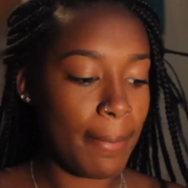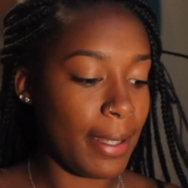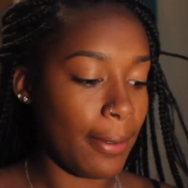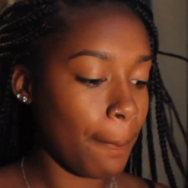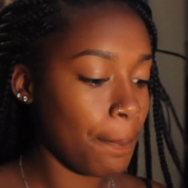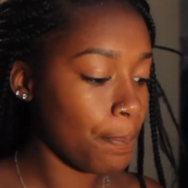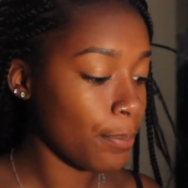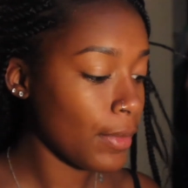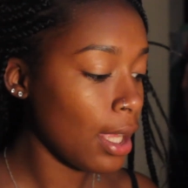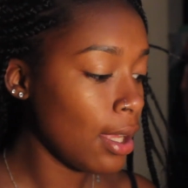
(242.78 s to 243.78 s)
Anyway.
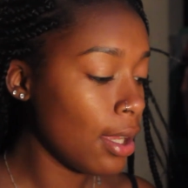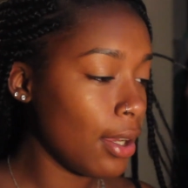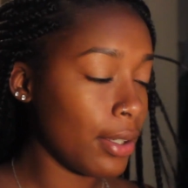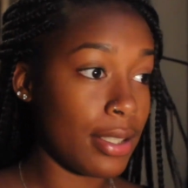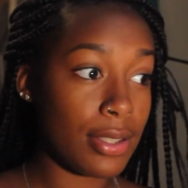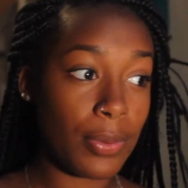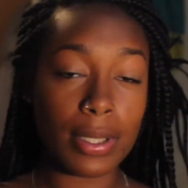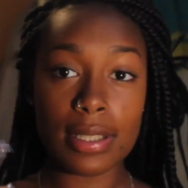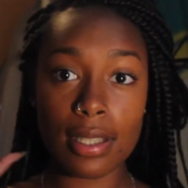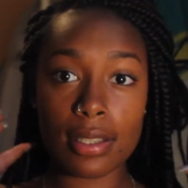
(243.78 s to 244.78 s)
Okay, so
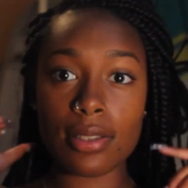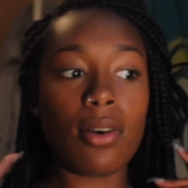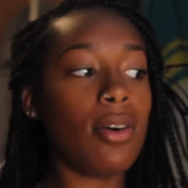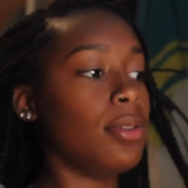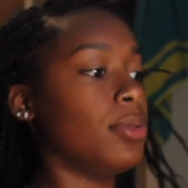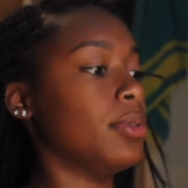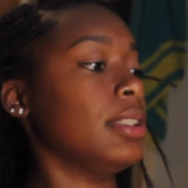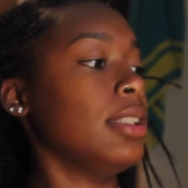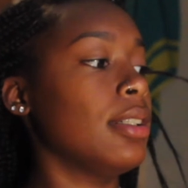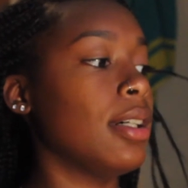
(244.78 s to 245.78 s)
once that's all
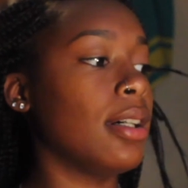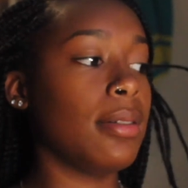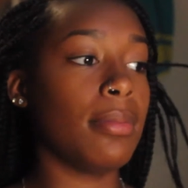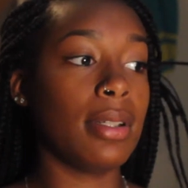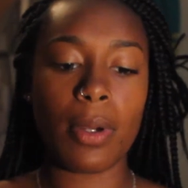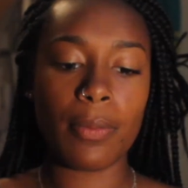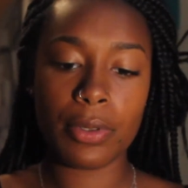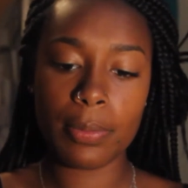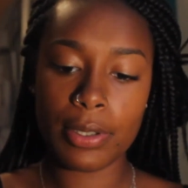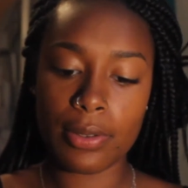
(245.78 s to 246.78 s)
on, I'm
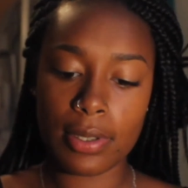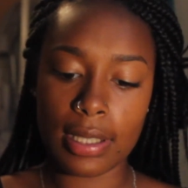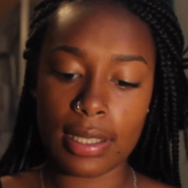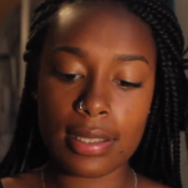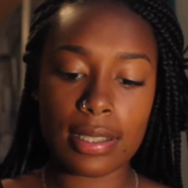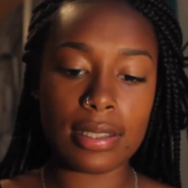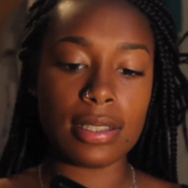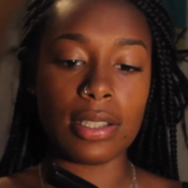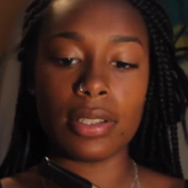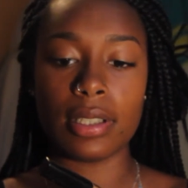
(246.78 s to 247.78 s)
going to be using this
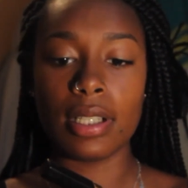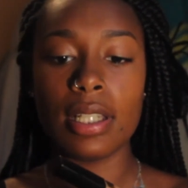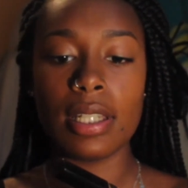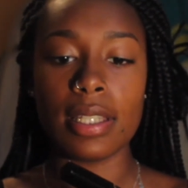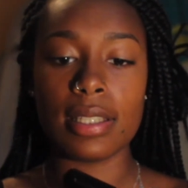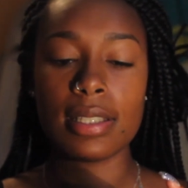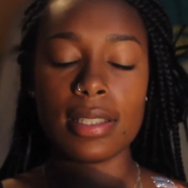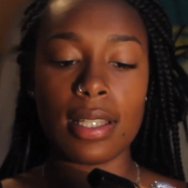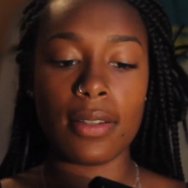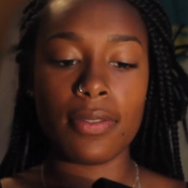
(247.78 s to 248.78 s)
concealer. This
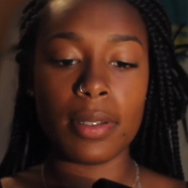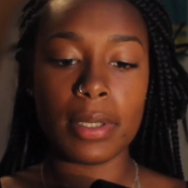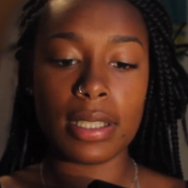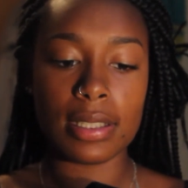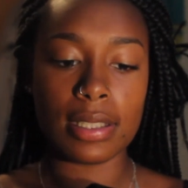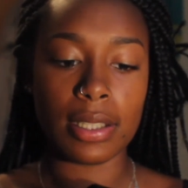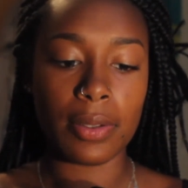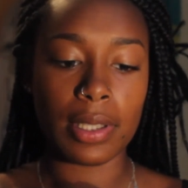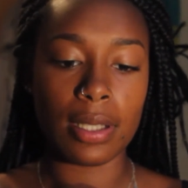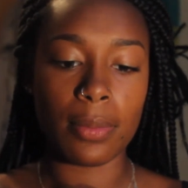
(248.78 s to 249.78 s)
is the Fit Me
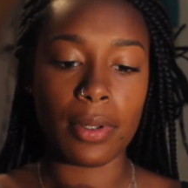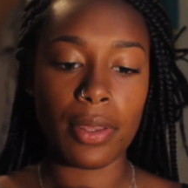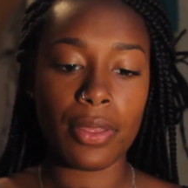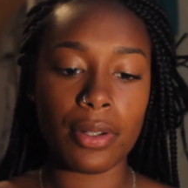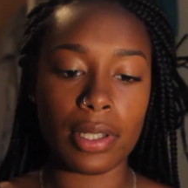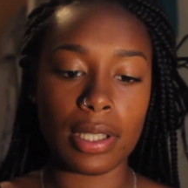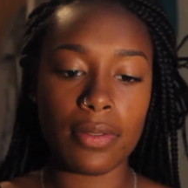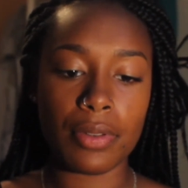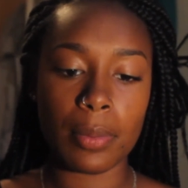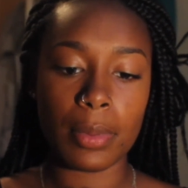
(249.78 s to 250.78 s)
Concealer in the number 30
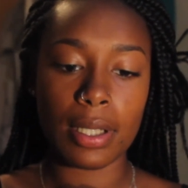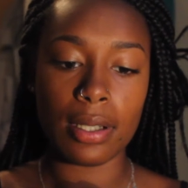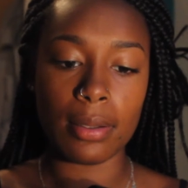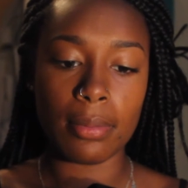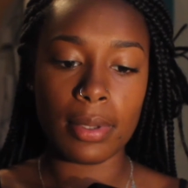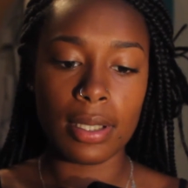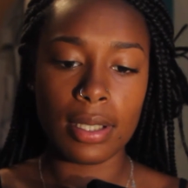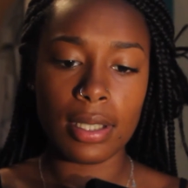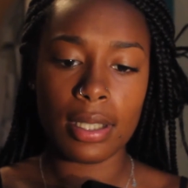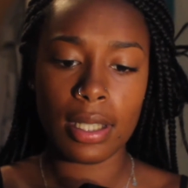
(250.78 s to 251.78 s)
from, I
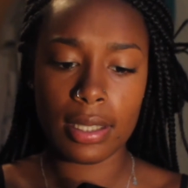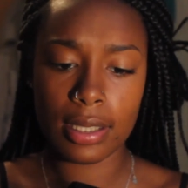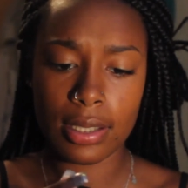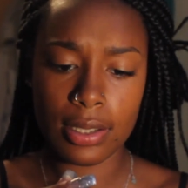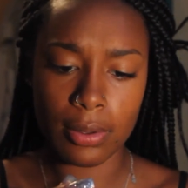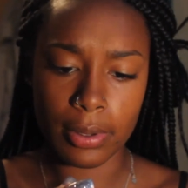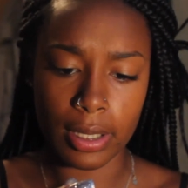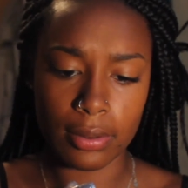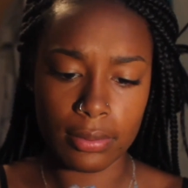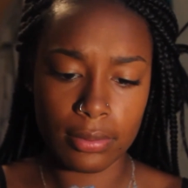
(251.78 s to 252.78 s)
think this is
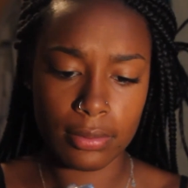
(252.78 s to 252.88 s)
Loreal.